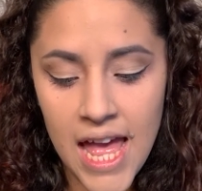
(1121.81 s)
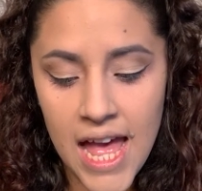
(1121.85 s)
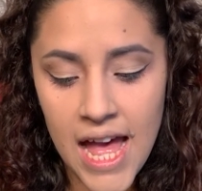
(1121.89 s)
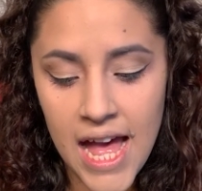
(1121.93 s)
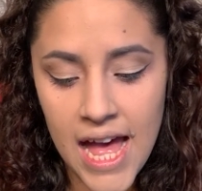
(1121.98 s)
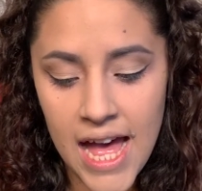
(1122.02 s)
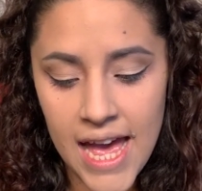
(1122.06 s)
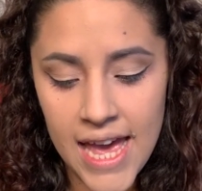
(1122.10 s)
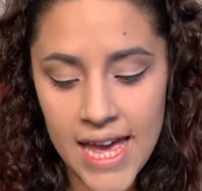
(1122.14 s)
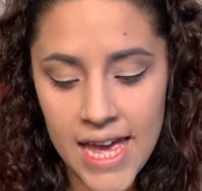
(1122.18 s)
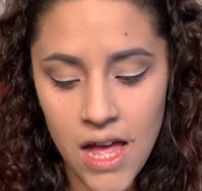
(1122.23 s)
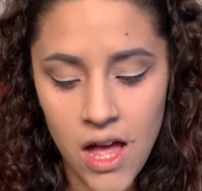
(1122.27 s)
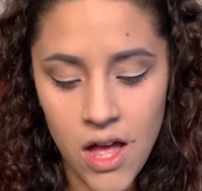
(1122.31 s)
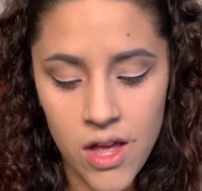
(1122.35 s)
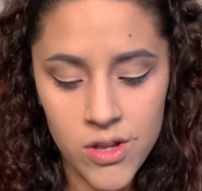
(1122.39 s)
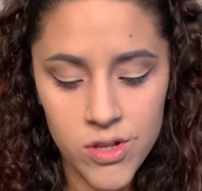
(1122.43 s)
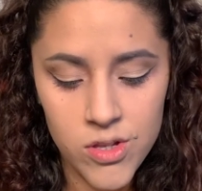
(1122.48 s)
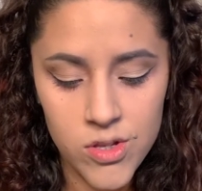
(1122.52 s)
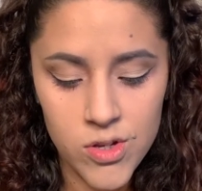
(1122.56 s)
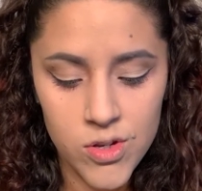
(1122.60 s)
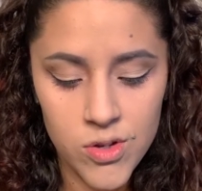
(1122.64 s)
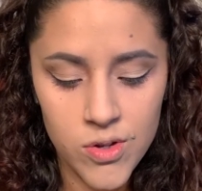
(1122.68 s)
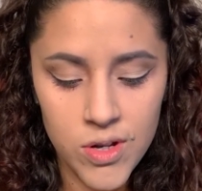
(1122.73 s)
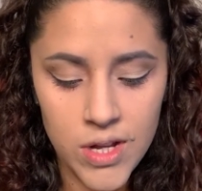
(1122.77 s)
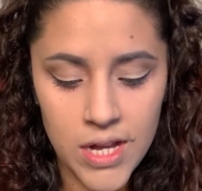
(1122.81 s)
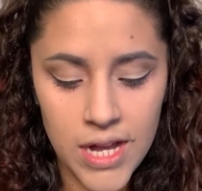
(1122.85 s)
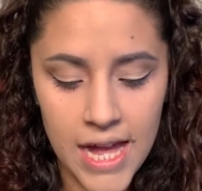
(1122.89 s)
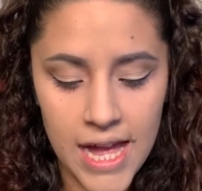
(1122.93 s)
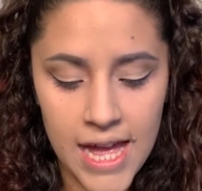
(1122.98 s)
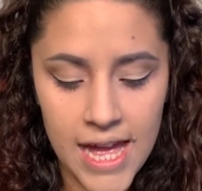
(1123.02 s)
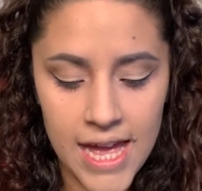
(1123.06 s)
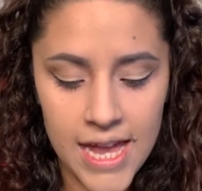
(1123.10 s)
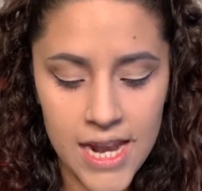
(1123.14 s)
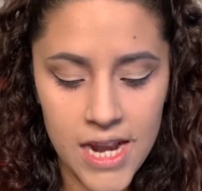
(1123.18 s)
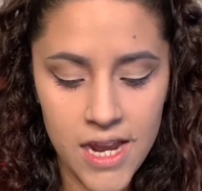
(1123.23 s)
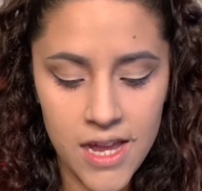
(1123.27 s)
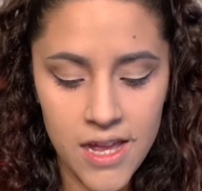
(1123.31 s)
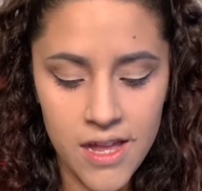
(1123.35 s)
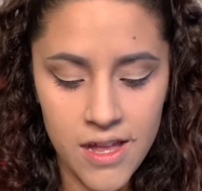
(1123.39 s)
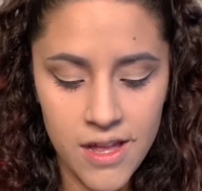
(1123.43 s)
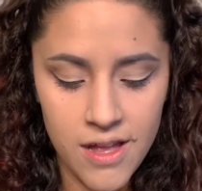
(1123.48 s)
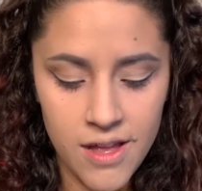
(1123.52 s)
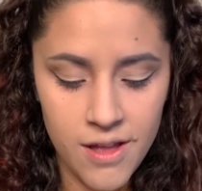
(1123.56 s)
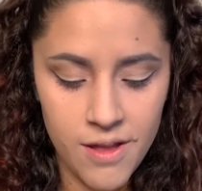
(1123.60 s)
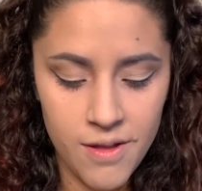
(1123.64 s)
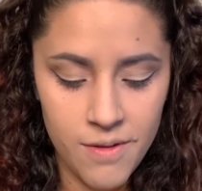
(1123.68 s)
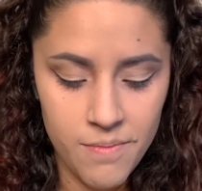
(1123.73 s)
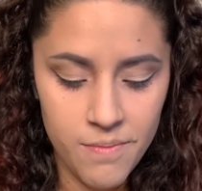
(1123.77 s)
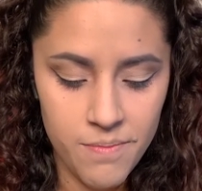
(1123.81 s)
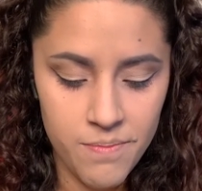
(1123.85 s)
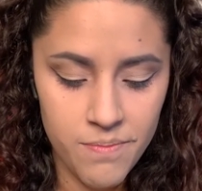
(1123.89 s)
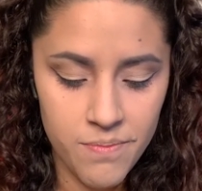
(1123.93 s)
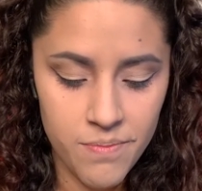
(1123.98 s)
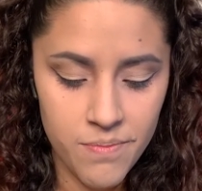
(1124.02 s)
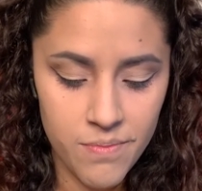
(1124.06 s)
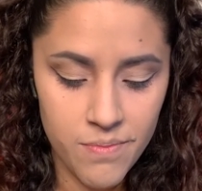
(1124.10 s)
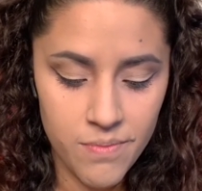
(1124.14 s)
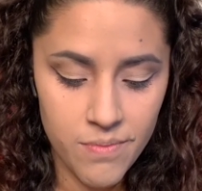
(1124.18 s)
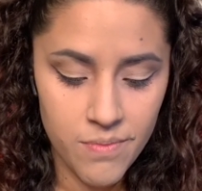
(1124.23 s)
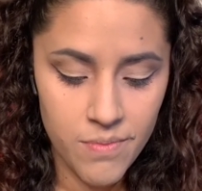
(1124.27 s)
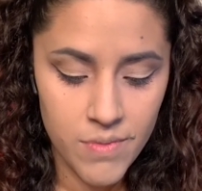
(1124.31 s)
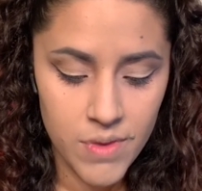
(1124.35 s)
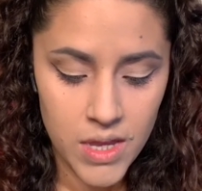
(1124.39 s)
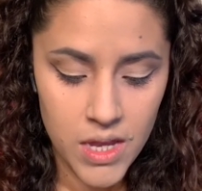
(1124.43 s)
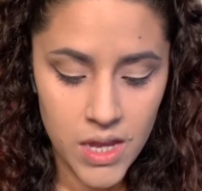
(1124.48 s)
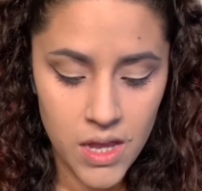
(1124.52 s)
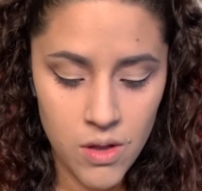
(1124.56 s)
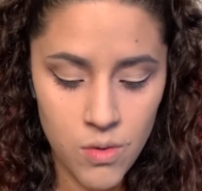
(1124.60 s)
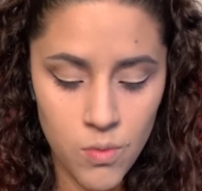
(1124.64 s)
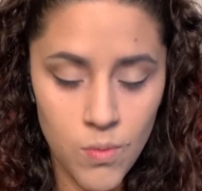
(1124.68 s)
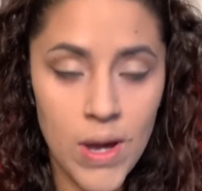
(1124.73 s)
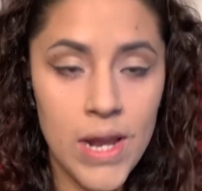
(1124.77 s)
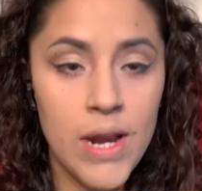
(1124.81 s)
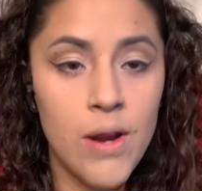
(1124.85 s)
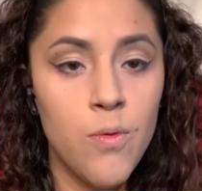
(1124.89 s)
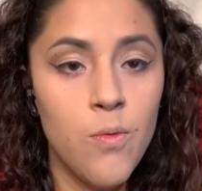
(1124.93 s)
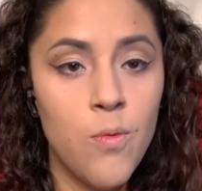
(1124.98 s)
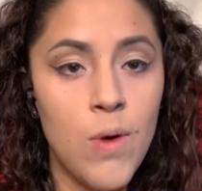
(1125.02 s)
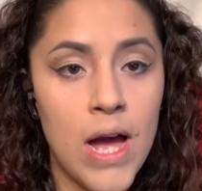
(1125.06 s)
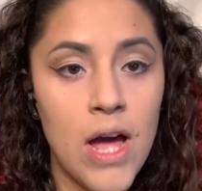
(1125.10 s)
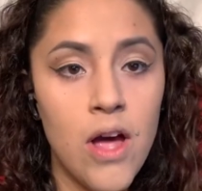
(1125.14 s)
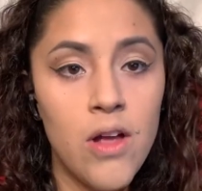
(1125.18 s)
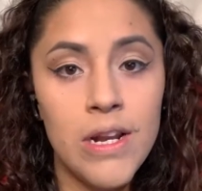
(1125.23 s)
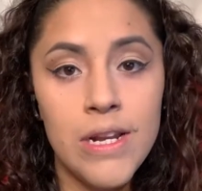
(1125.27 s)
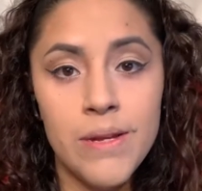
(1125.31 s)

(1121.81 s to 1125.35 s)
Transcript: I also got um, a Wet n Wild